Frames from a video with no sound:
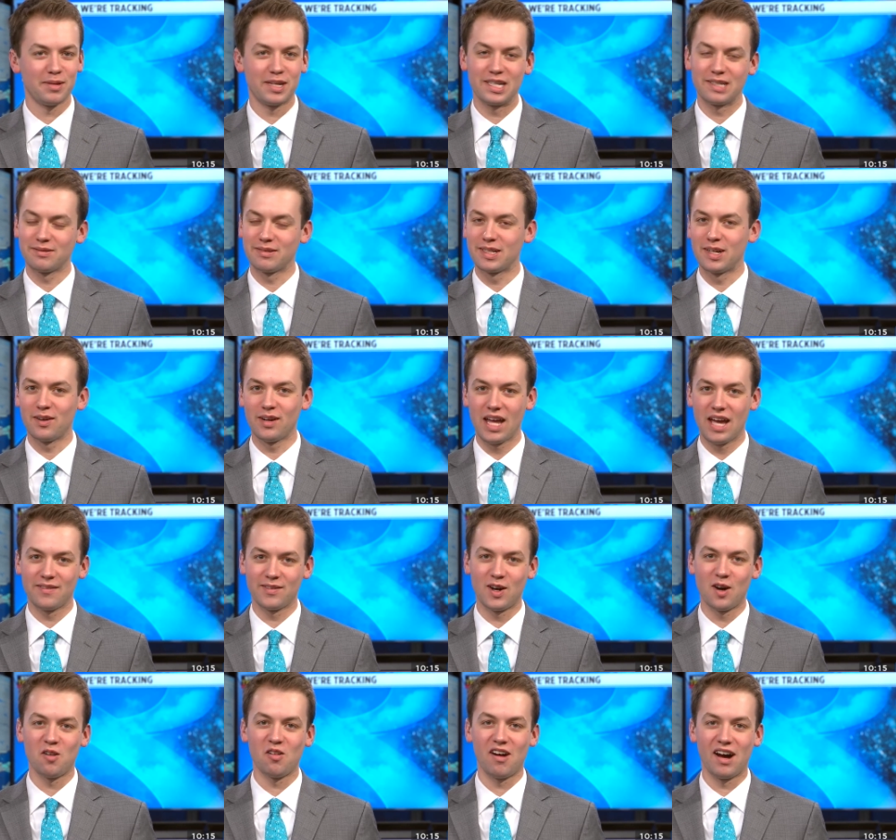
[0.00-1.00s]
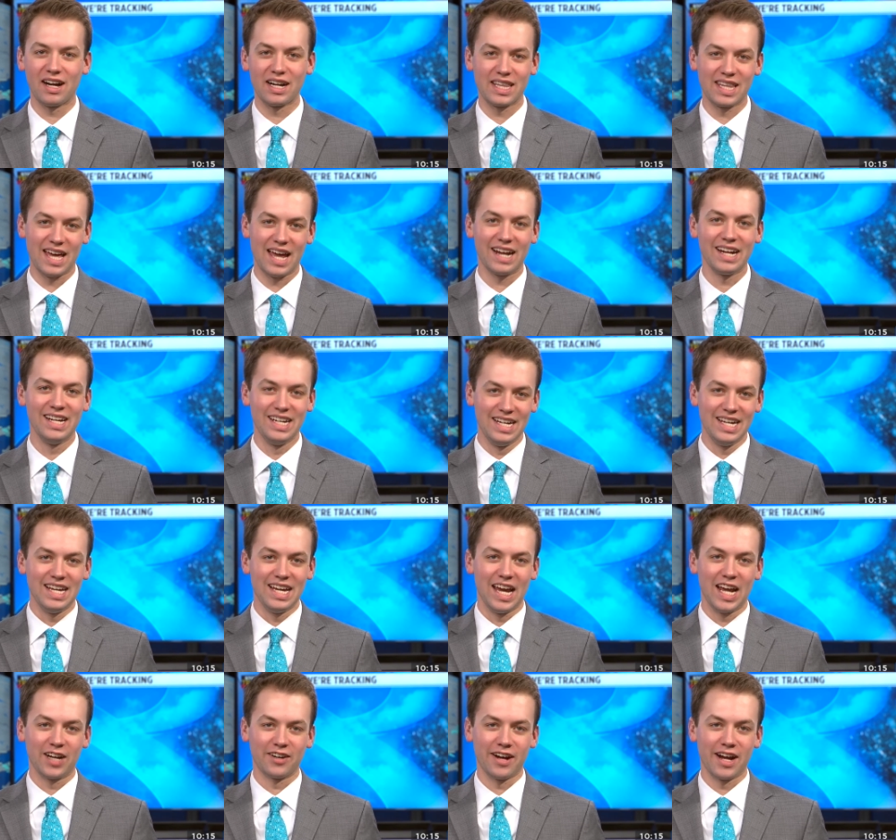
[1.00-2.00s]
because we don't have a whole lot of that
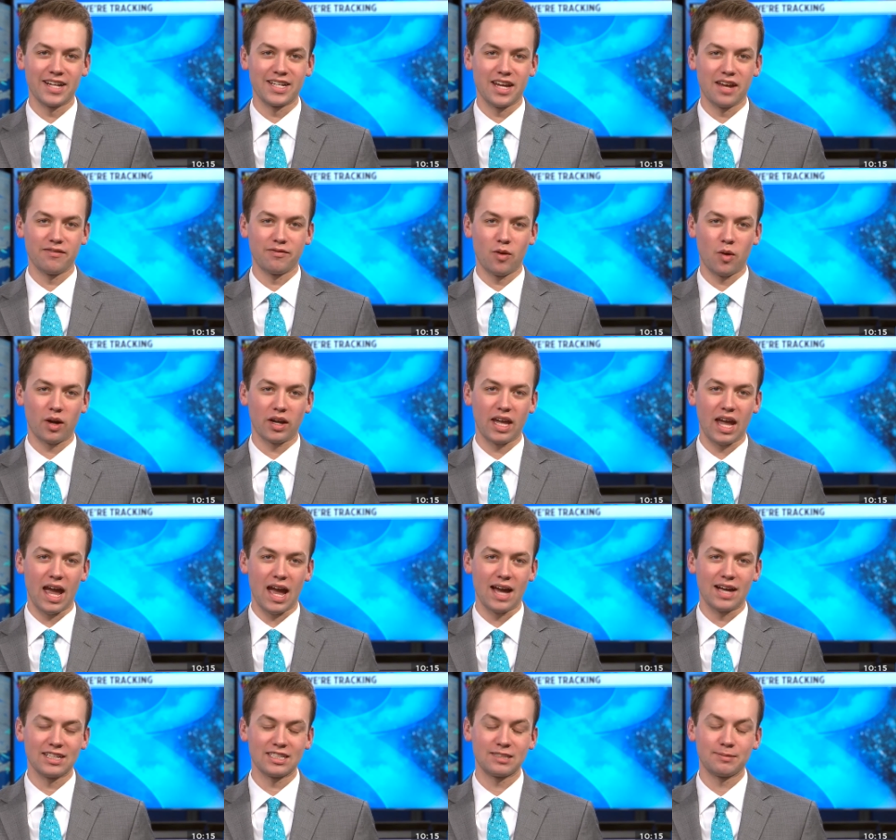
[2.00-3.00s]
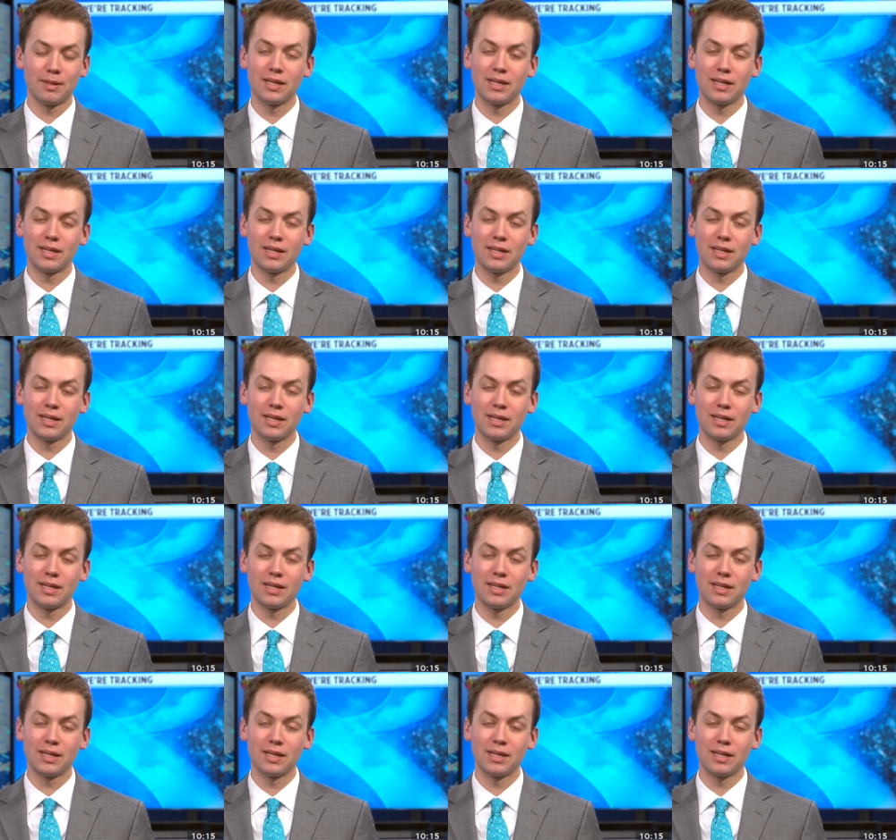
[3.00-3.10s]
in our 8-day forecast.